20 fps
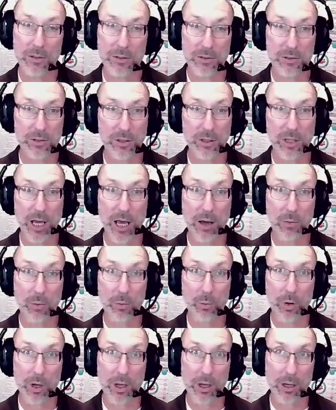so
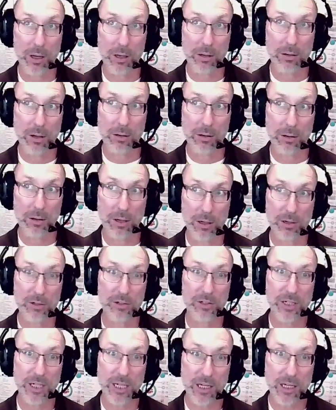that we
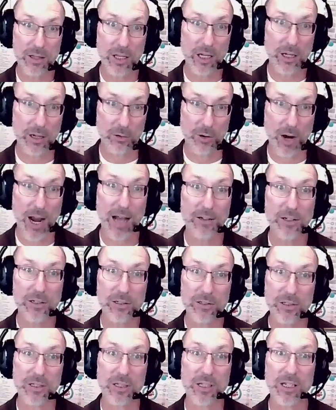understand the
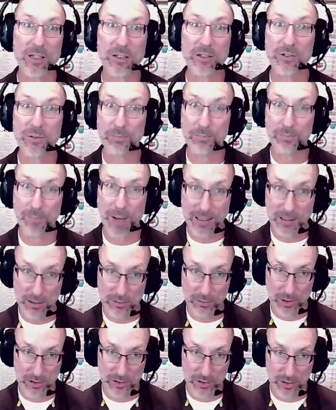interactions and the
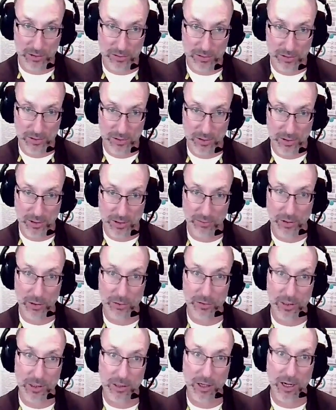expected results of
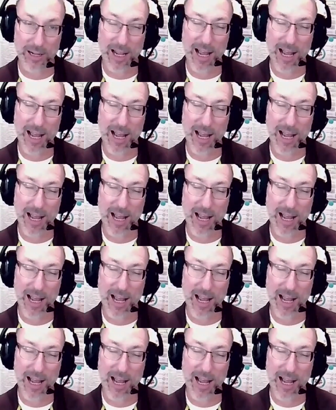those